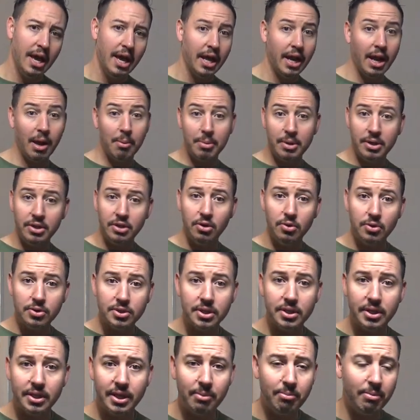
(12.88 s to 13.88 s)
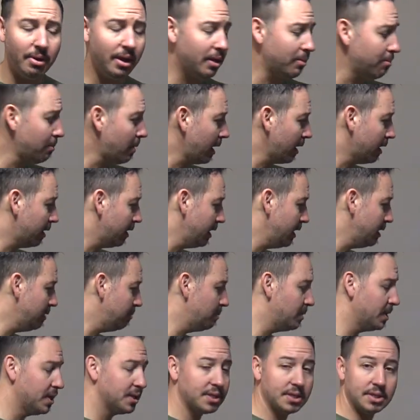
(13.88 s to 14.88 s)
And I've been using them in my
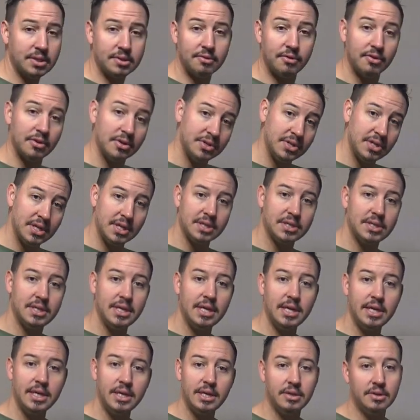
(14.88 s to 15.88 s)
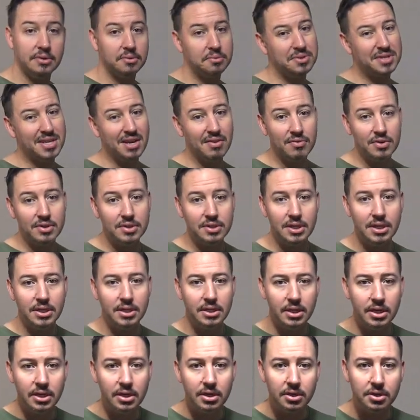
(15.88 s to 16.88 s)
cleaning business for sixteen, seventeen
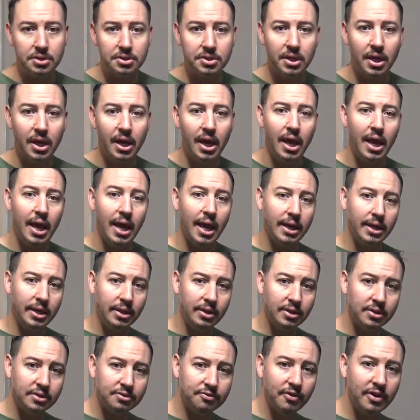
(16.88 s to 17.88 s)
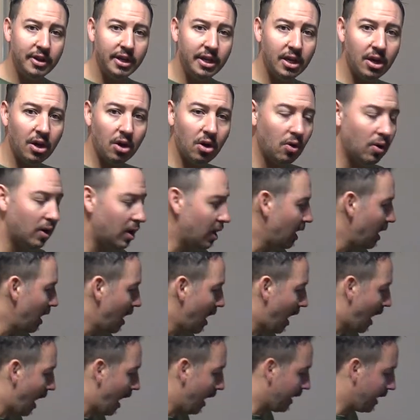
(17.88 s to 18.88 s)
years. And in this video,
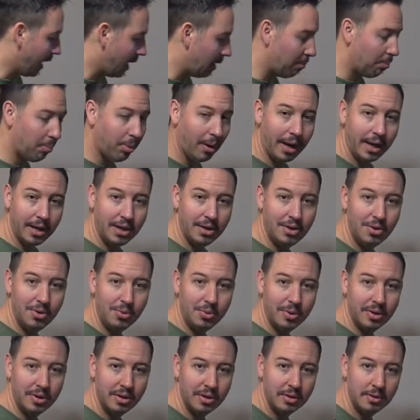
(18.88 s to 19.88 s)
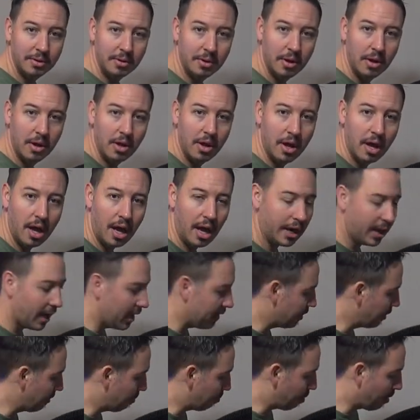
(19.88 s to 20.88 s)
I got a brand new one. I
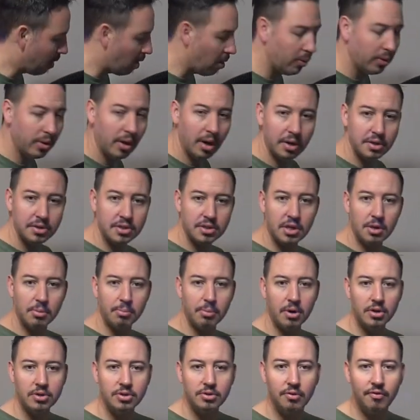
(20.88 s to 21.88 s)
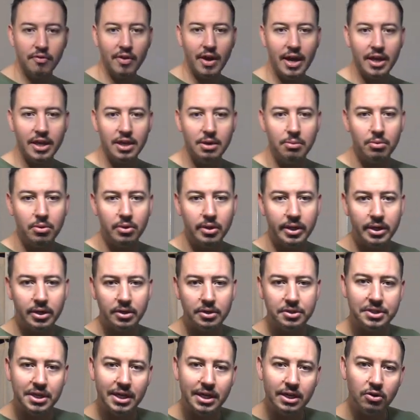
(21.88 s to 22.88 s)
got the Prolux Commercial Vacuum
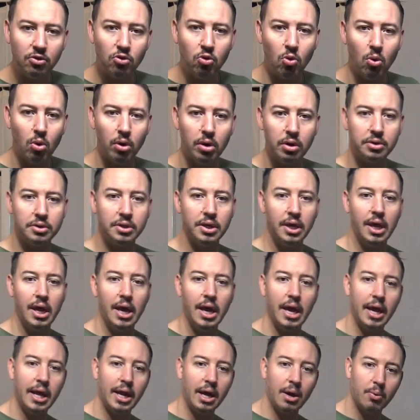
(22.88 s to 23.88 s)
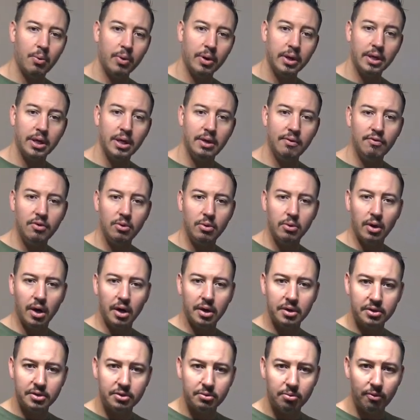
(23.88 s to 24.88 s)
Cleaner ten quart, and I want to give you an
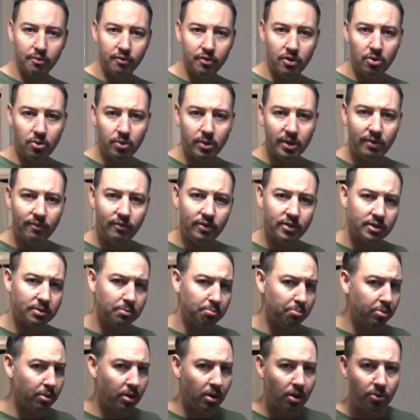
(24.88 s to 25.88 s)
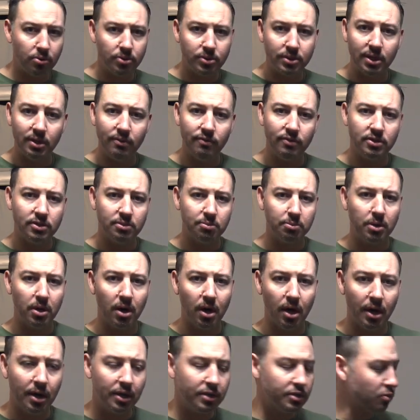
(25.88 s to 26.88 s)
honest review, give you some pros, give you some
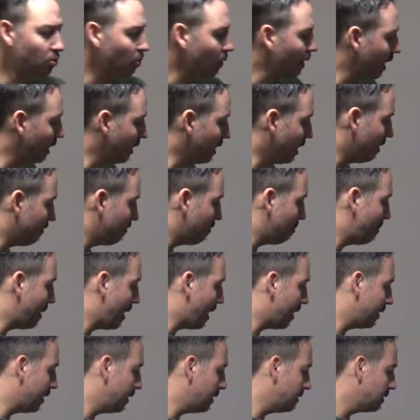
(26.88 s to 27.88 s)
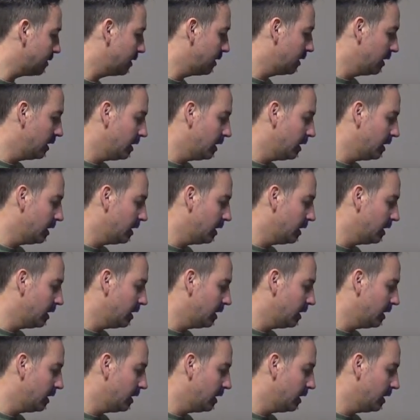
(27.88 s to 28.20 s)
cons, what I love about it.